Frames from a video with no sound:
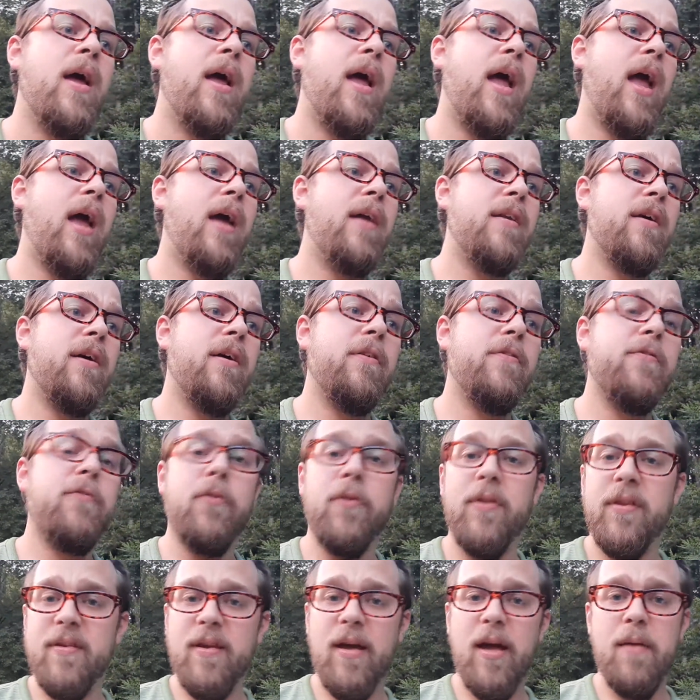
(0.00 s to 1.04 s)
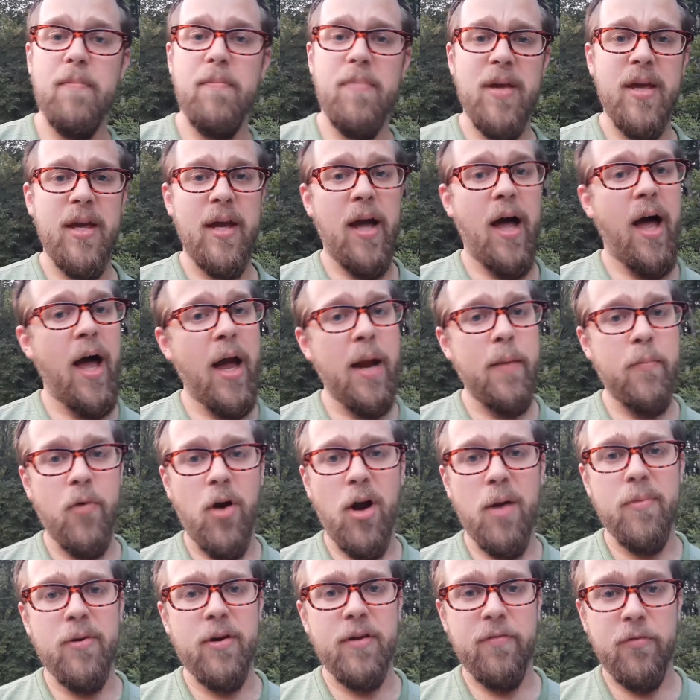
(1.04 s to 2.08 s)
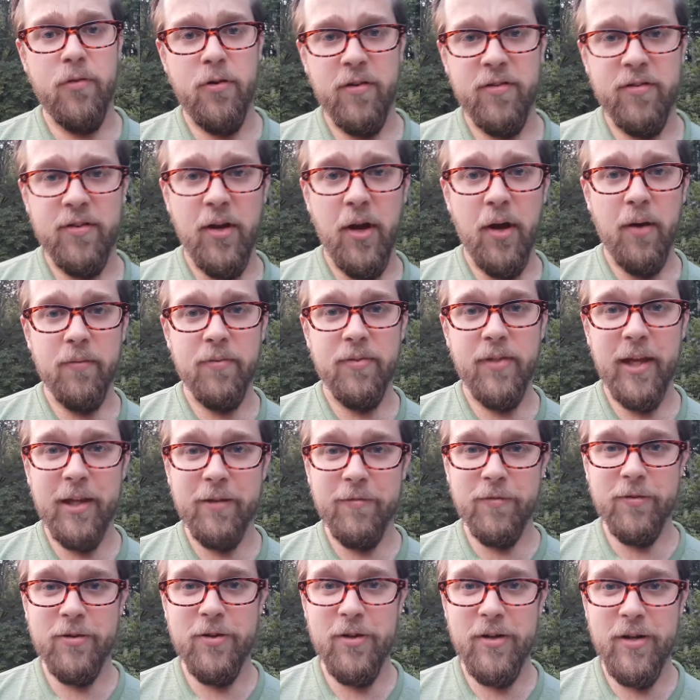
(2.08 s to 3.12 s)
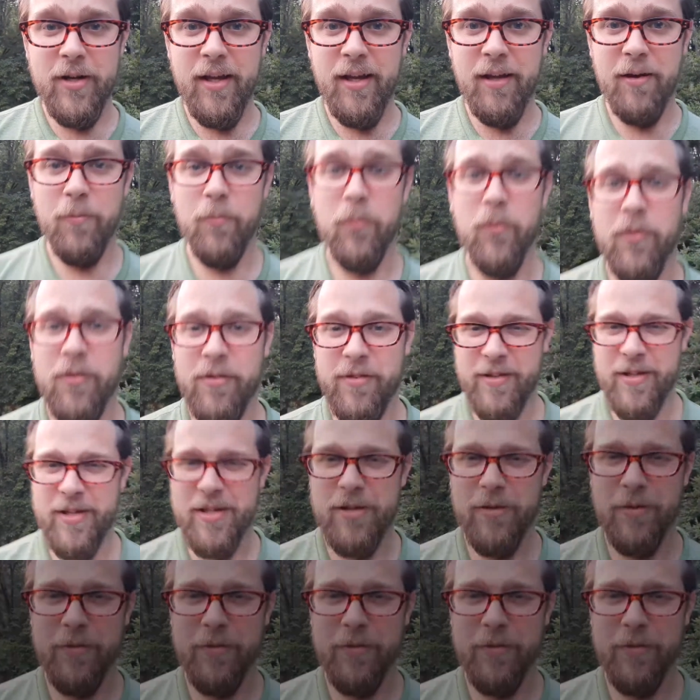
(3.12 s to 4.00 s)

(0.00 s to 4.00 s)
And for the time being, I am Robert of Chrisco. Thanks for tuning in, and we'll see y'all